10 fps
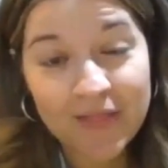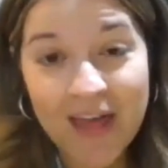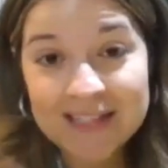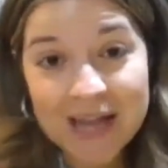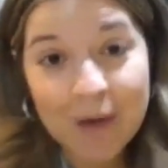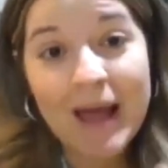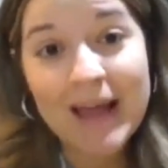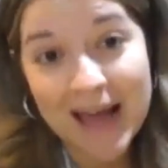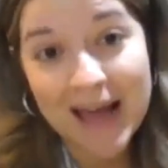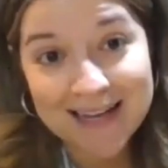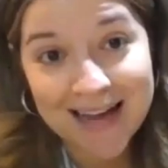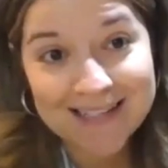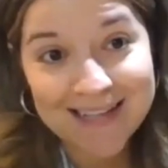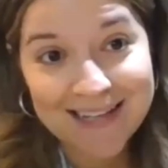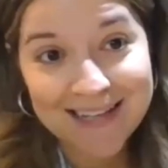that's how I got
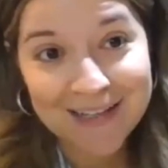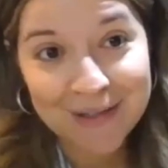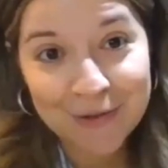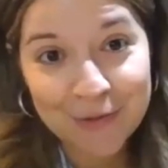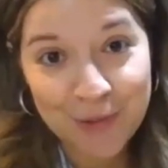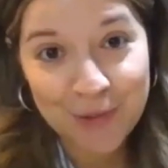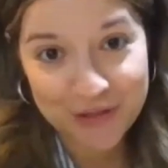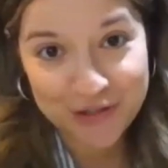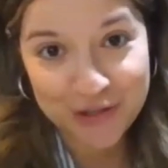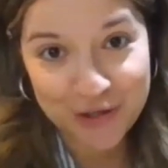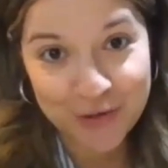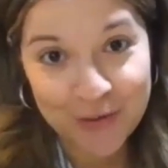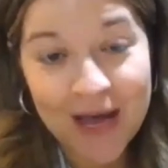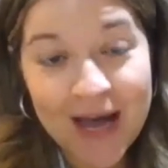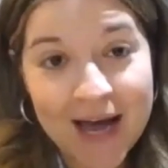connected with
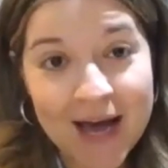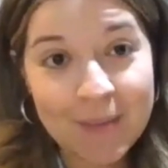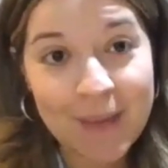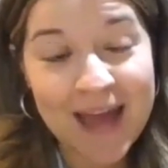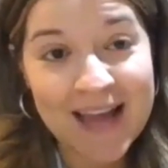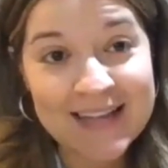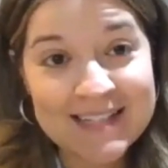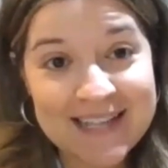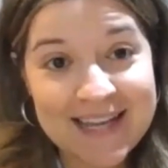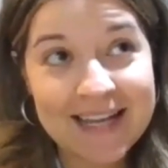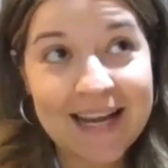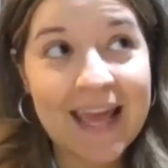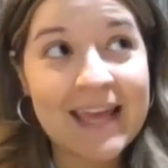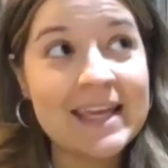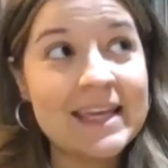Sue. And I did
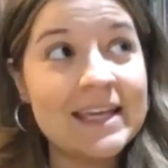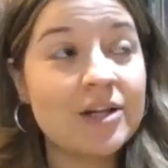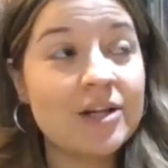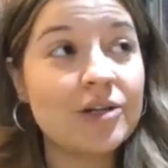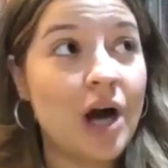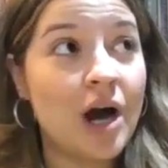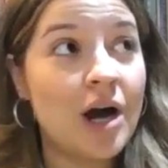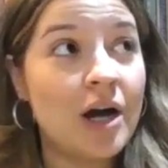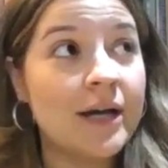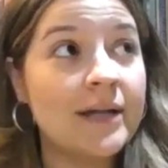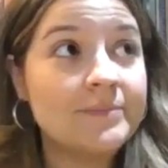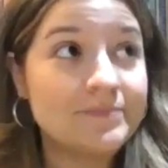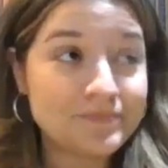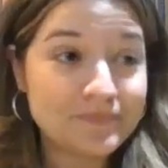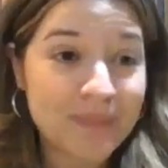a year-long
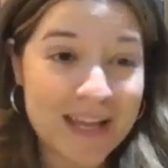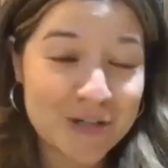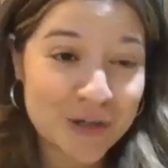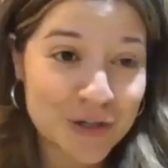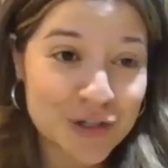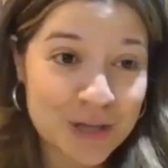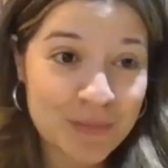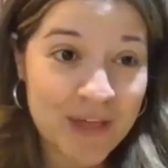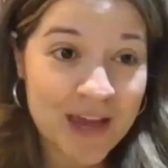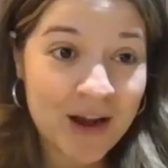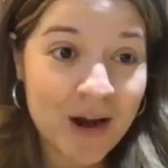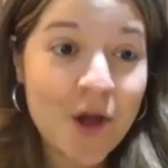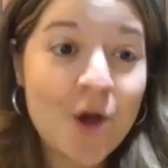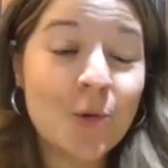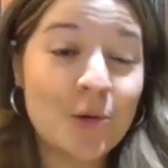internship there,
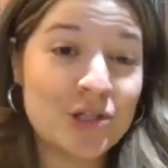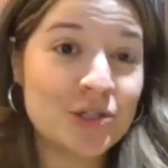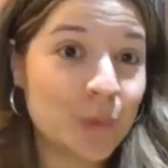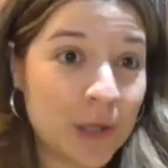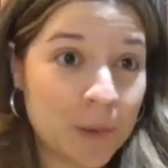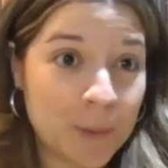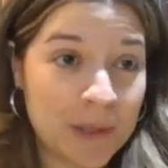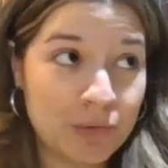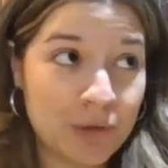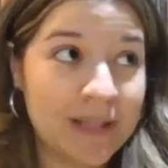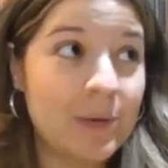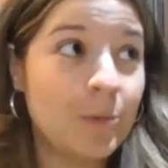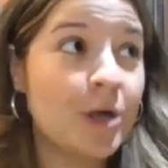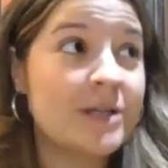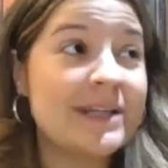which is where we really
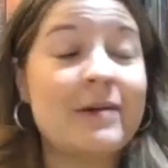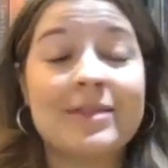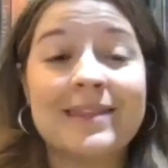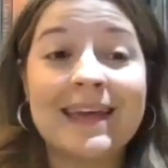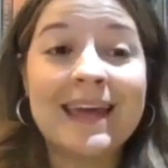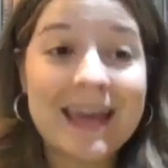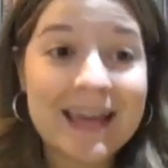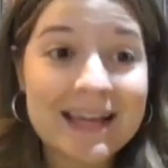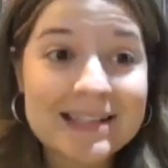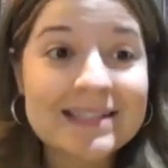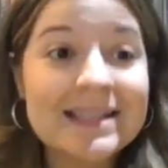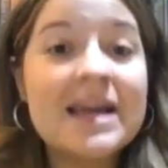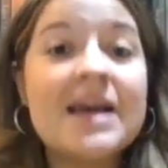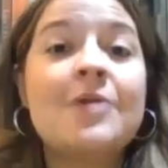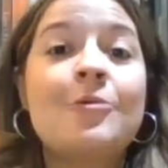worked out the kinks
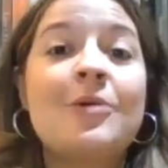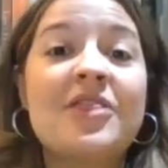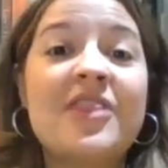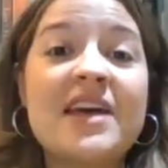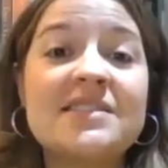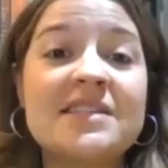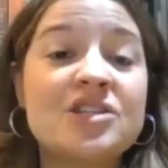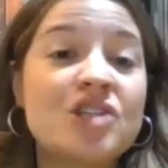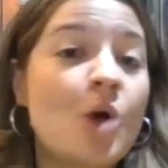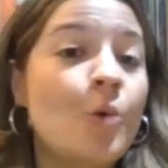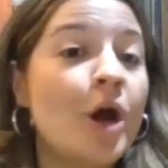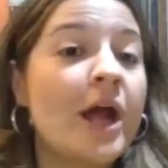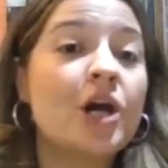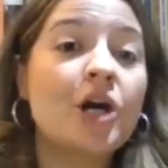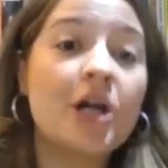with this and saw where
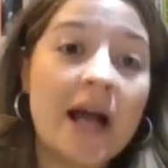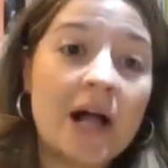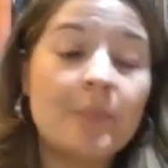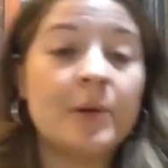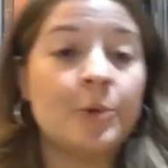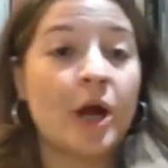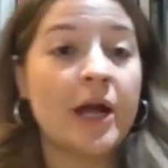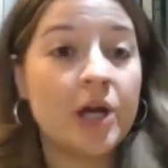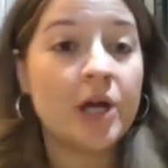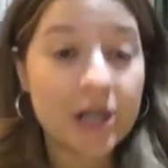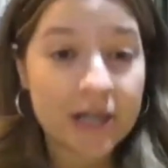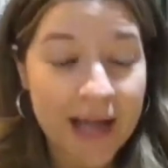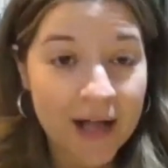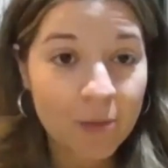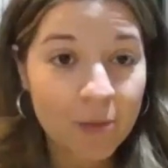I could help and where I couldn't
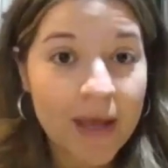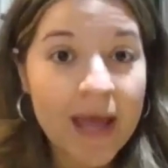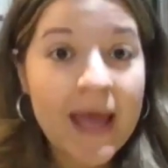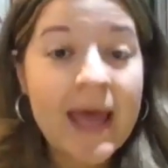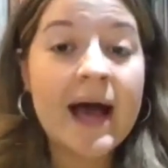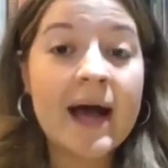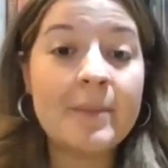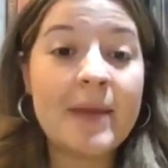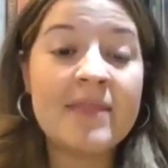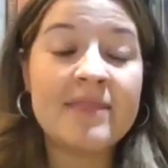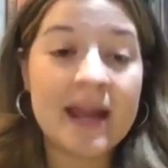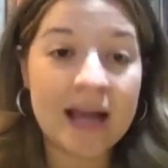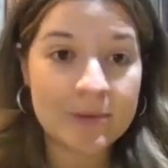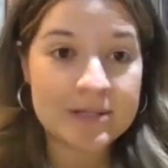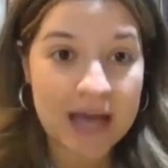help. And then
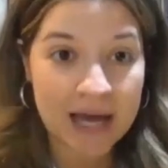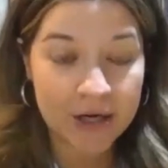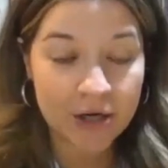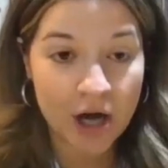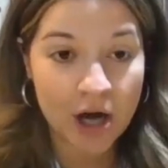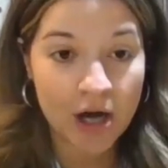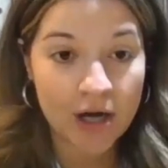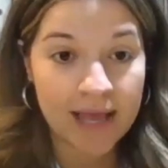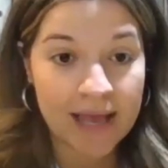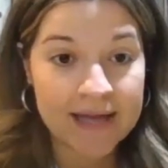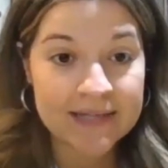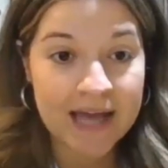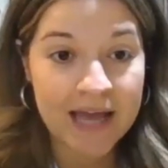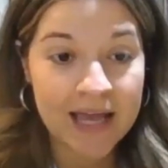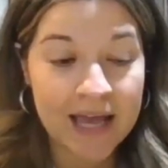I was hired on, and
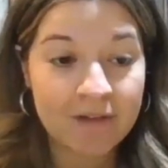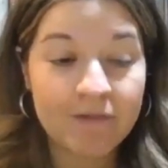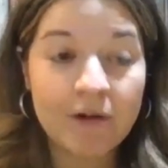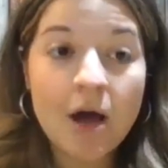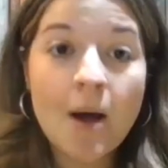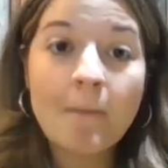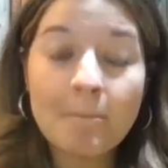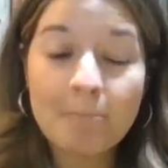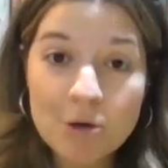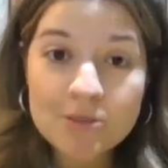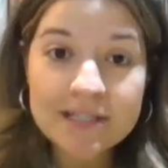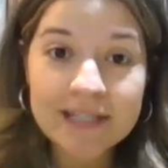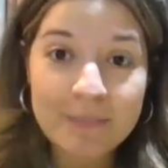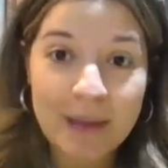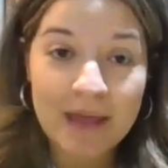I have
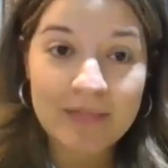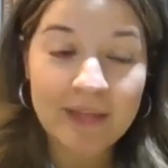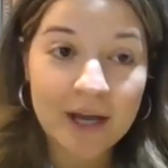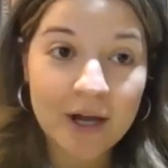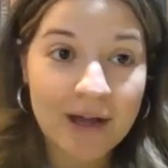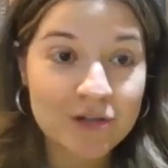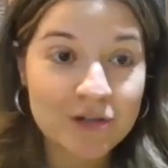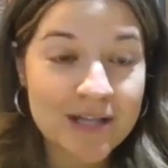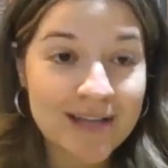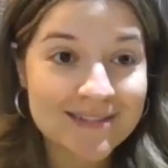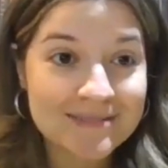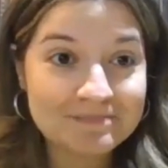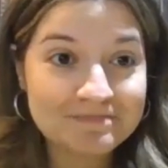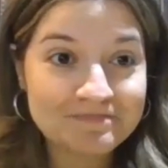mostly been there ever since.